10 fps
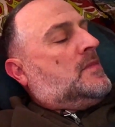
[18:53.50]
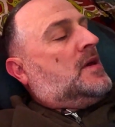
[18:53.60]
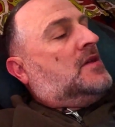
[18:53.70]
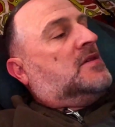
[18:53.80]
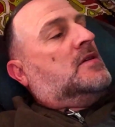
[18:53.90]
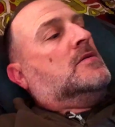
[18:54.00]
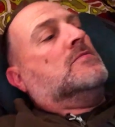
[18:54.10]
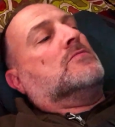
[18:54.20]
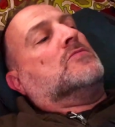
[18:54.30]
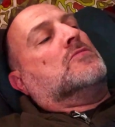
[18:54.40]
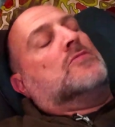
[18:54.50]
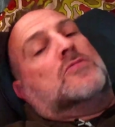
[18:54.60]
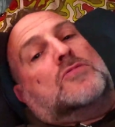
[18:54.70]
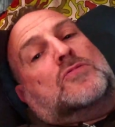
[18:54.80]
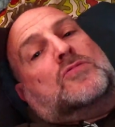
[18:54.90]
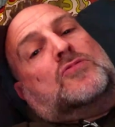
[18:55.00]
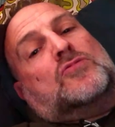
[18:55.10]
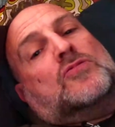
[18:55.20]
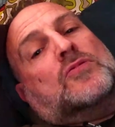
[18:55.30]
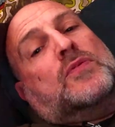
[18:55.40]
It has a
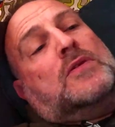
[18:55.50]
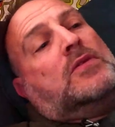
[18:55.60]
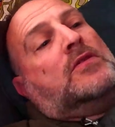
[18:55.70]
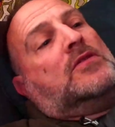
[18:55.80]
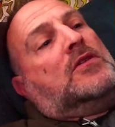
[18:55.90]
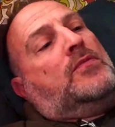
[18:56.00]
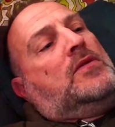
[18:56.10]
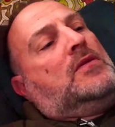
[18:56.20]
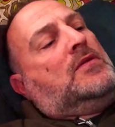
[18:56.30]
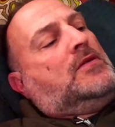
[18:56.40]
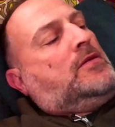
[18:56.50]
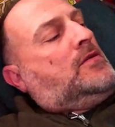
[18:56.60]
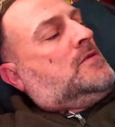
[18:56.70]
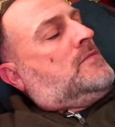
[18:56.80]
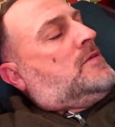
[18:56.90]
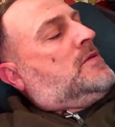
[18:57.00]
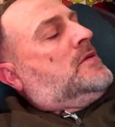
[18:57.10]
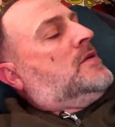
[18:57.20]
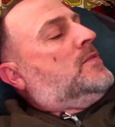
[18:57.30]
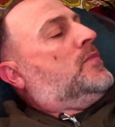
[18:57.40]
drawer pull at the top here, so you can
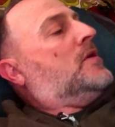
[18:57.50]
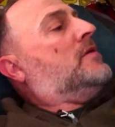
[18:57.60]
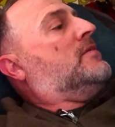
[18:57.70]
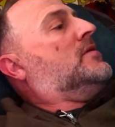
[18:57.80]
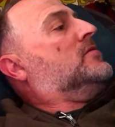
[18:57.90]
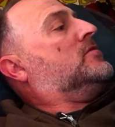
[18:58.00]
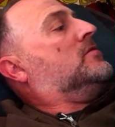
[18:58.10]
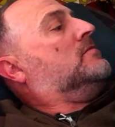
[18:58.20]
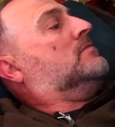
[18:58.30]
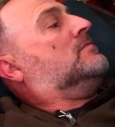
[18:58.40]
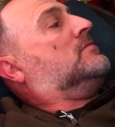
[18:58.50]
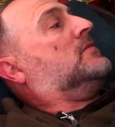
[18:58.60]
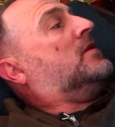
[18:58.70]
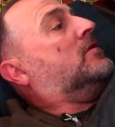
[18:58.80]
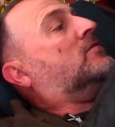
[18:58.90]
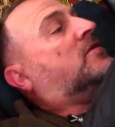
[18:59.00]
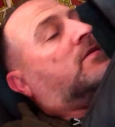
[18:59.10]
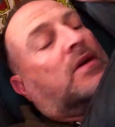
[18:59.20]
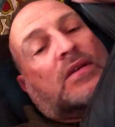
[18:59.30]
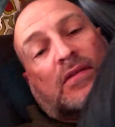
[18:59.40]
pull it round you, and it also
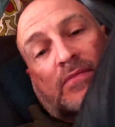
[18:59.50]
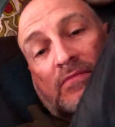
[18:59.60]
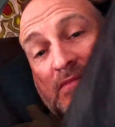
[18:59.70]
has